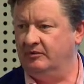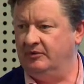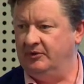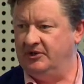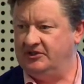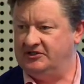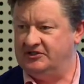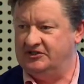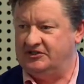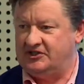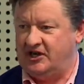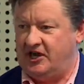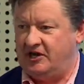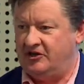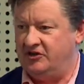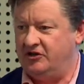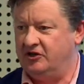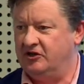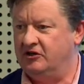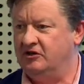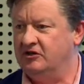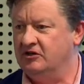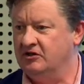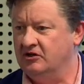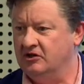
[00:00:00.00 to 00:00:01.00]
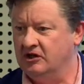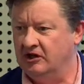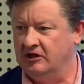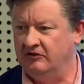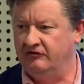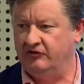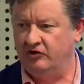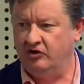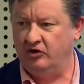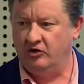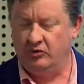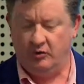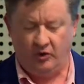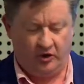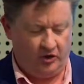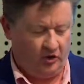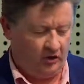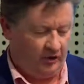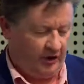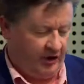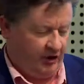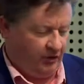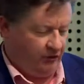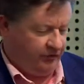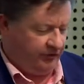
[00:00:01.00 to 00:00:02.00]
that went to Tanya for her work
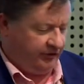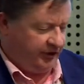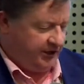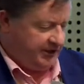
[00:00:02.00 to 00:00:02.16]
on health